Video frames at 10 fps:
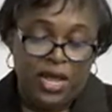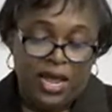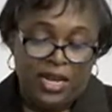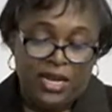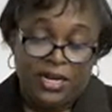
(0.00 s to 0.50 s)

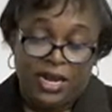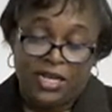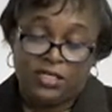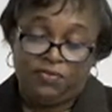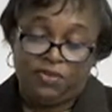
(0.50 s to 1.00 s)
and in
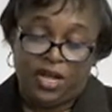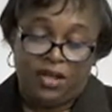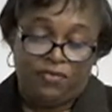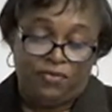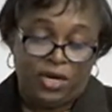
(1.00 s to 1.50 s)
case of
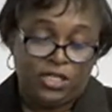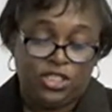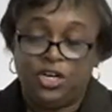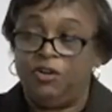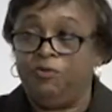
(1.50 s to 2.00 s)
conflict
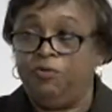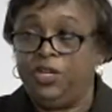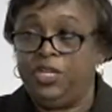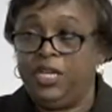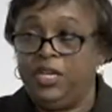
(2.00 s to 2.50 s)
shall
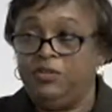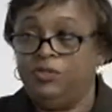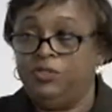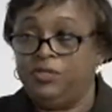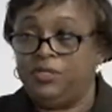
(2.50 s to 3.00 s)

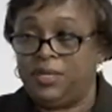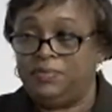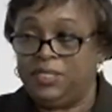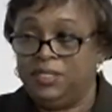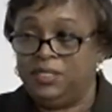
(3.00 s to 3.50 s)
yield to
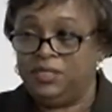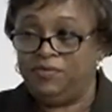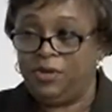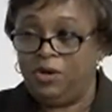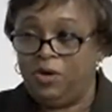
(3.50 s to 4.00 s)
substantive
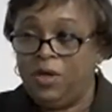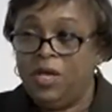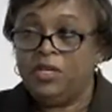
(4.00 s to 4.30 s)
law.